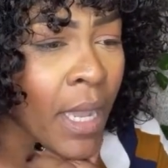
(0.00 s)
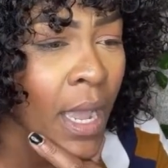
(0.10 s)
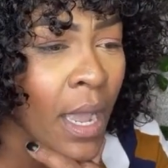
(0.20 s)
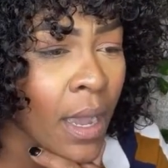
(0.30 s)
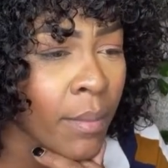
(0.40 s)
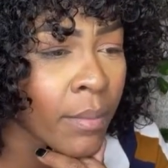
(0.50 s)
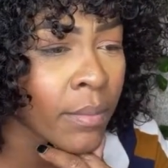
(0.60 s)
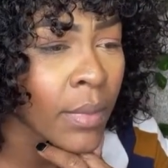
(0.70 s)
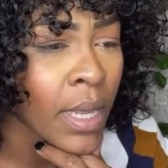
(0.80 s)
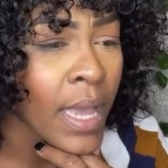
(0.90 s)

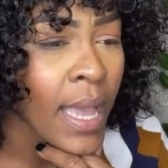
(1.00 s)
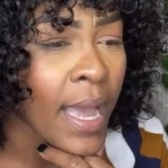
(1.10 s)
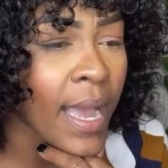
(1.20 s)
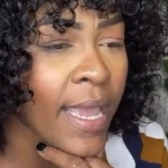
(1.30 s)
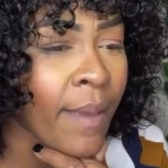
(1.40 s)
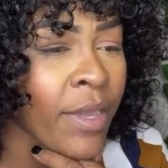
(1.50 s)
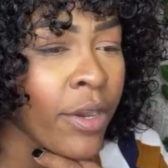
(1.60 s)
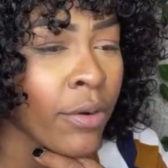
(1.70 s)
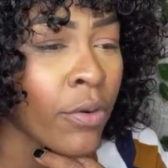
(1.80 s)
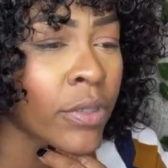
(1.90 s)
I am
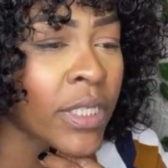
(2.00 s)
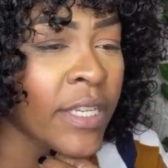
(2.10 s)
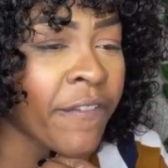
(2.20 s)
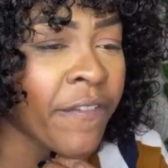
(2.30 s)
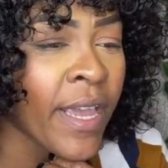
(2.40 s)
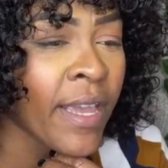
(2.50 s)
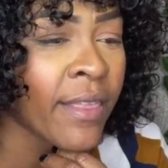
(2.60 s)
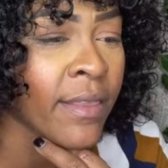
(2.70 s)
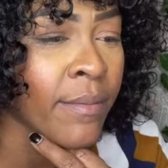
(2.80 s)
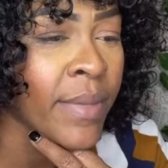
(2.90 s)
here holding the faith,